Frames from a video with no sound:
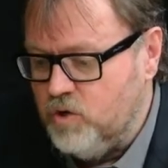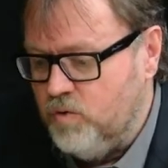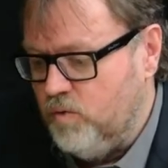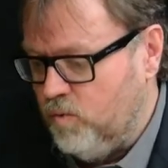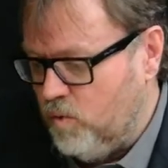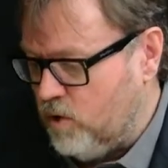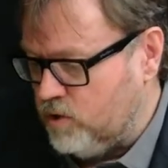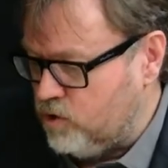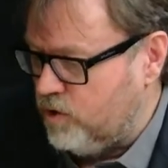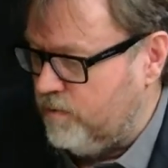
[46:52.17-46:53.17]
what
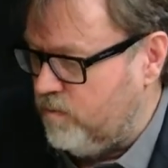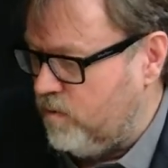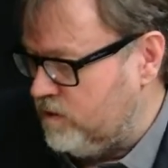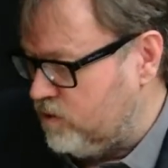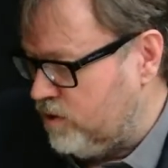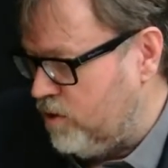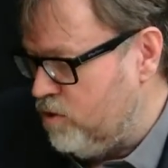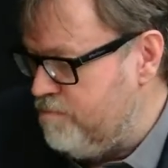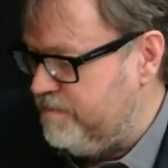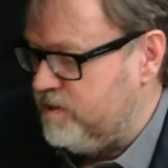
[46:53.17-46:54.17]
sort of
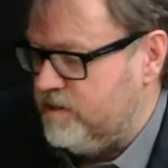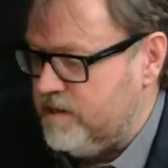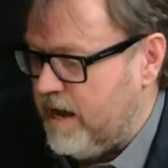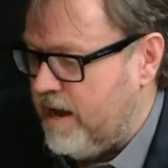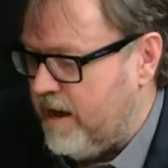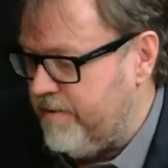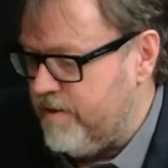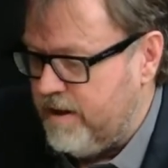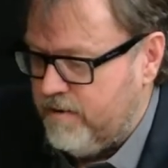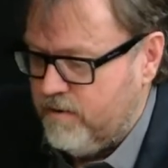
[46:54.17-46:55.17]
hoops are
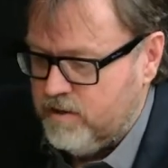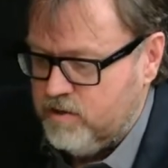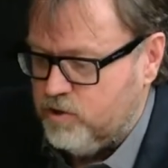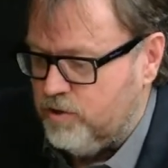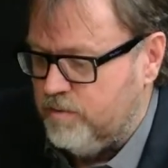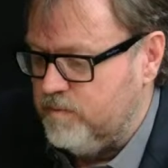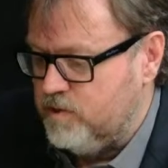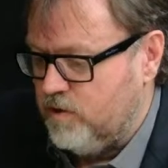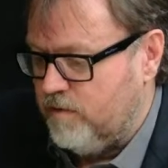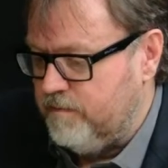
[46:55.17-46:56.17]
there in terms
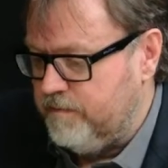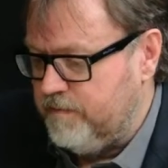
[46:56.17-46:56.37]
of